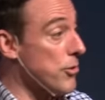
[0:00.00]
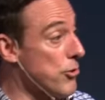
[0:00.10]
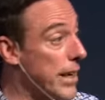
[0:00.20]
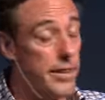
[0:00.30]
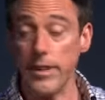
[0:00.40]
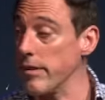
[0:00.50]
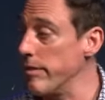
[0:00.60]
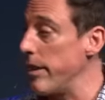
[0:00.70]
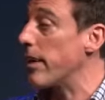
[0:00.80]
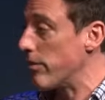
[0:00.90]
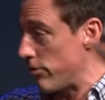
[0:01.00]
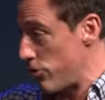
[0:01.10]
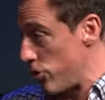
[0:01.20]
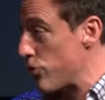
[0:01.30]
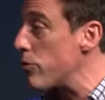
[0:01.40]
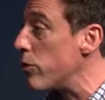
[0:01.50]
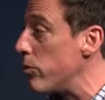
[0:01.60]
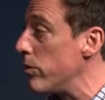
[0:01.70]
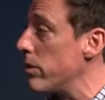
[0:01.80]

a great thing to say because it's true.